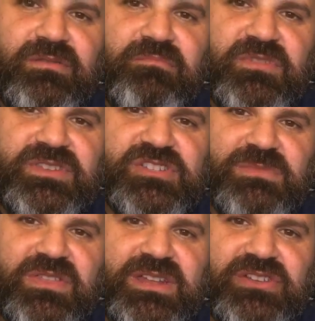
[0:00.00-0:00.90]
Stich
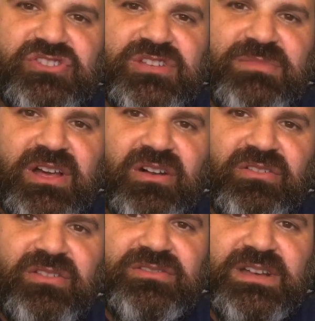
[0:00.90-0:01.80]
Method at
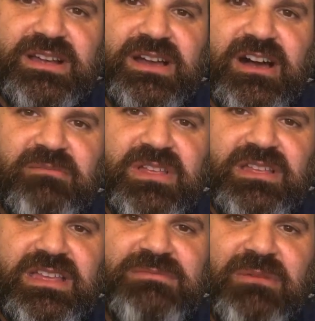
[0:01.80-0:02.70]
gmail.com.
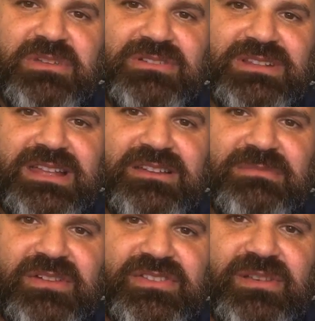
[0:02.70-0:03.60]
E- email me a link
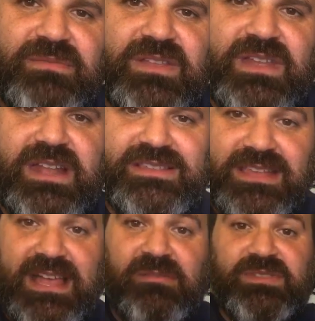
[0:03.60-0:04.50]
about something that has a
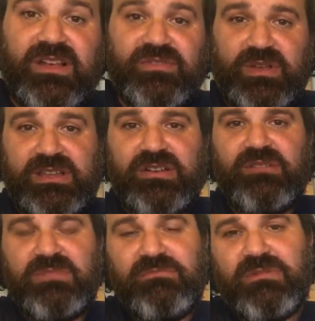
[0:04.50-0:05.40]
gallop sound so I can hear
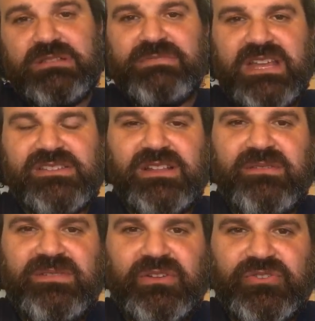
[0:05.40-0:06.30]
it. In my, next
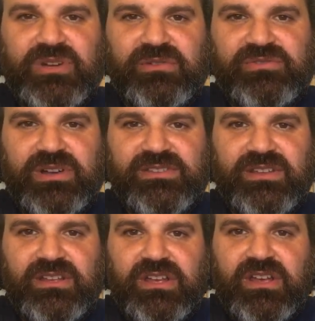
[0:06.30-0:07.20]
live feed will try to address
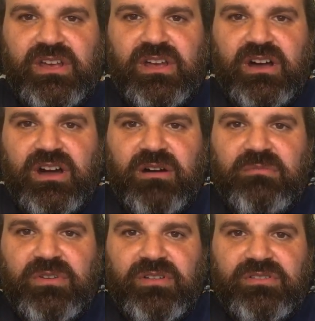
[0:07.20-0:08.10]
it.
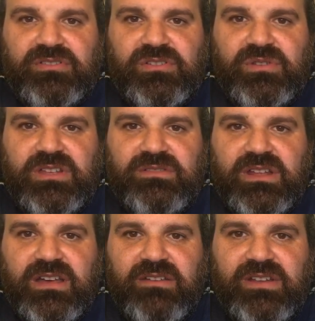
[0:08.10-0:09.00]
Um, do you even
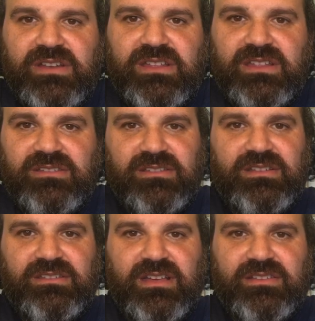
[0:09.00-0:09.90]
have any key?
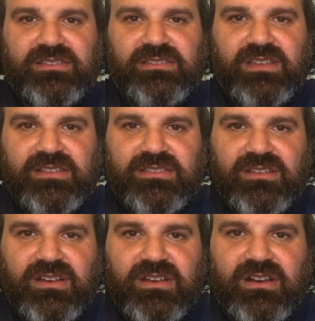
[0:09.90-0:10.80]
Y- yes, yes.
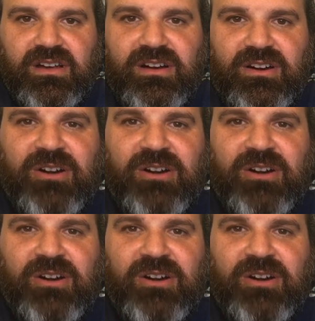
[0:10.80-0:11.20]
Uh,